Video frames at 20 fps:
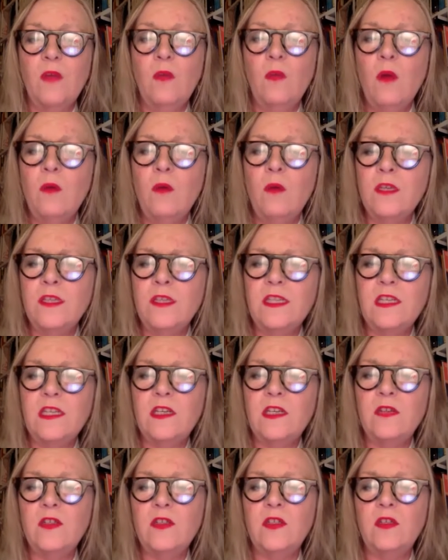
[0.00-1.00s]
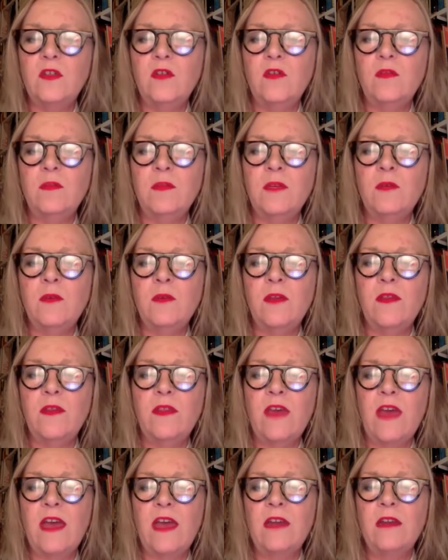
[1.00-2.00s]
What was it you soothed me with
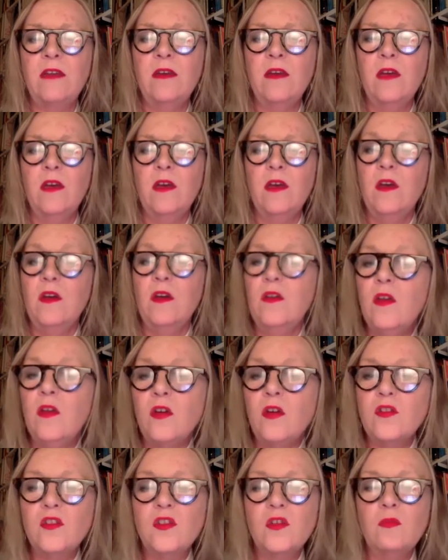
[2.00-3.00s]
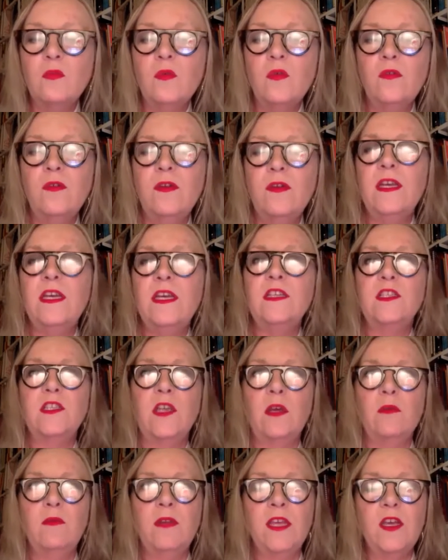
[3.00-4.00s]
then? Not to worry, it's
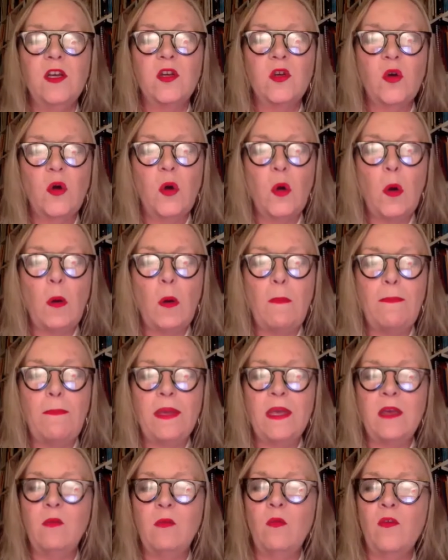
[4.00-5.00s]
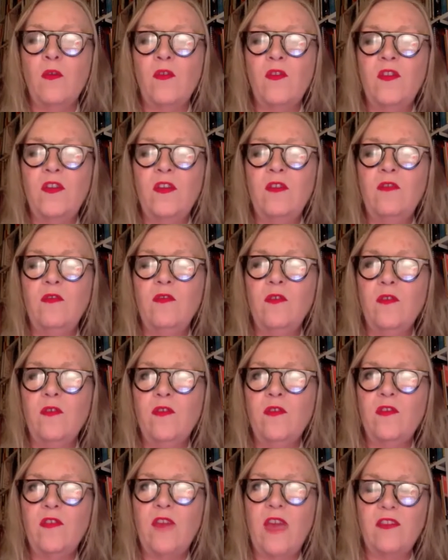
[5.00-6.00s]
only a cup. It wasn't a full
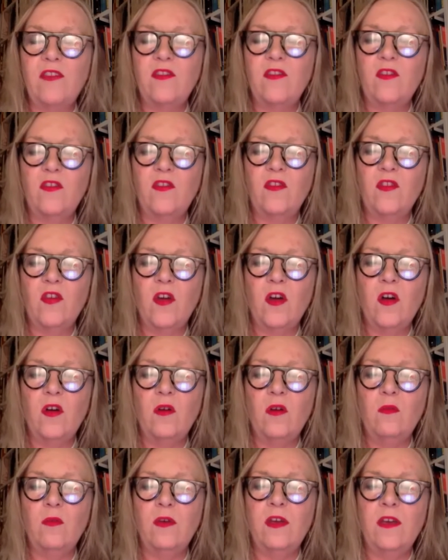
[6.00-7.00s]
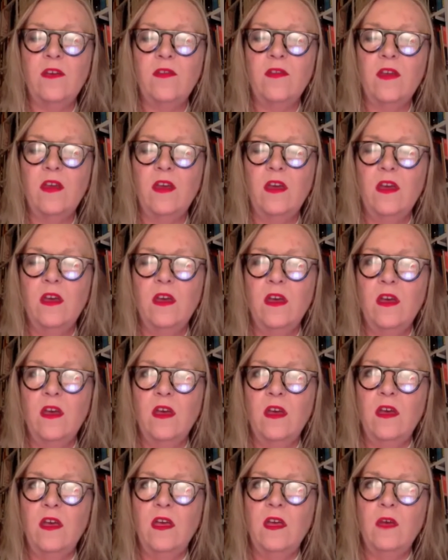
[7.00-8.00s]
set to start with.
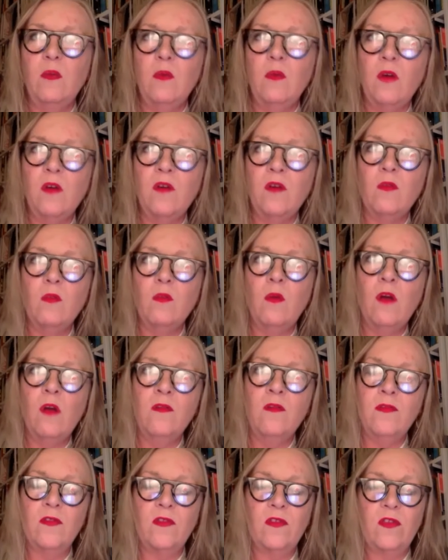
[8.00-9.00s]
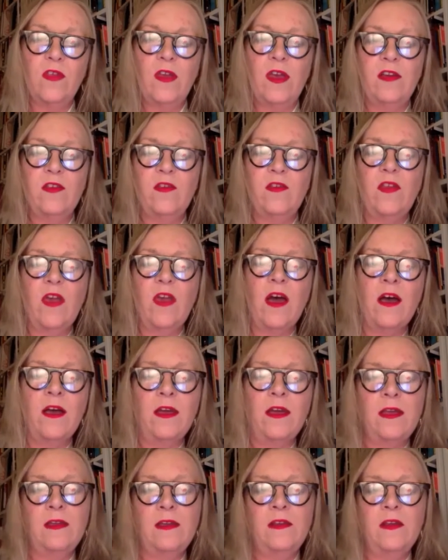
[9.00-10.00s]
It was once, I
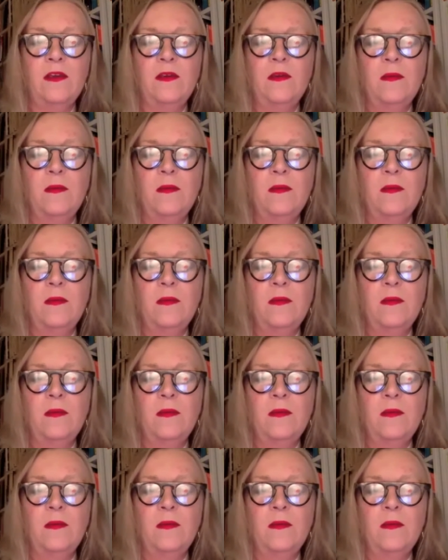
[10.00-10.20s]
sighed.